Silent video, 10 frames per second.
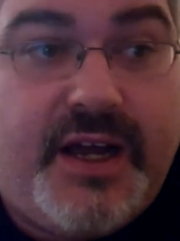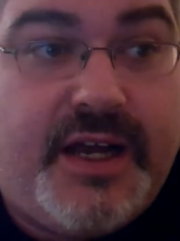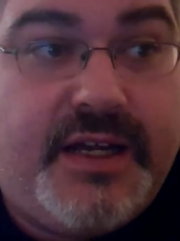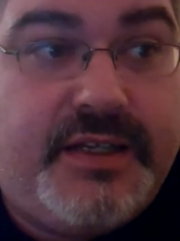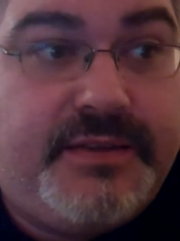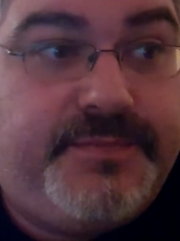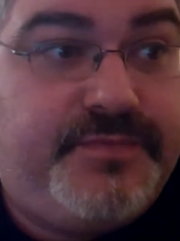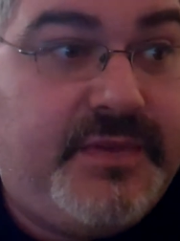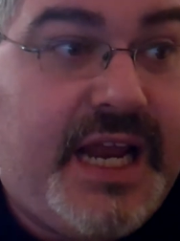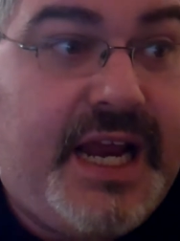Uh,
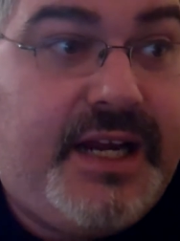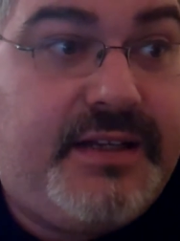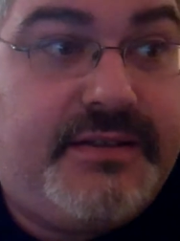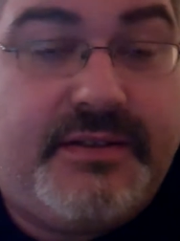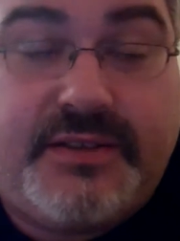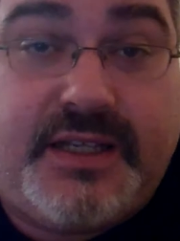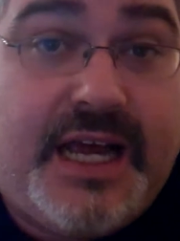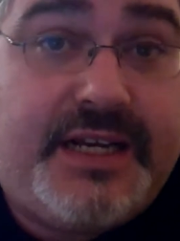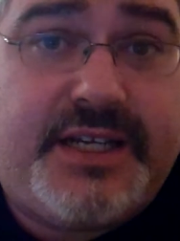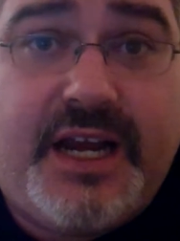Nate
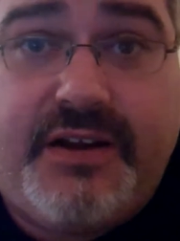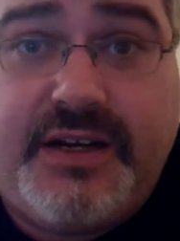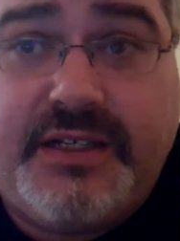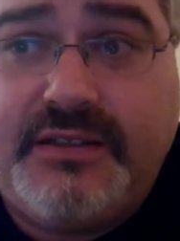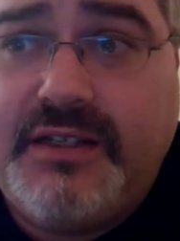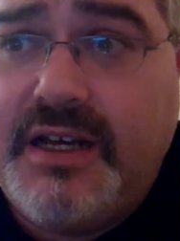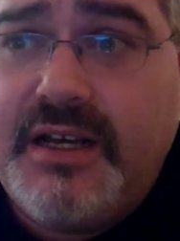slash Aaron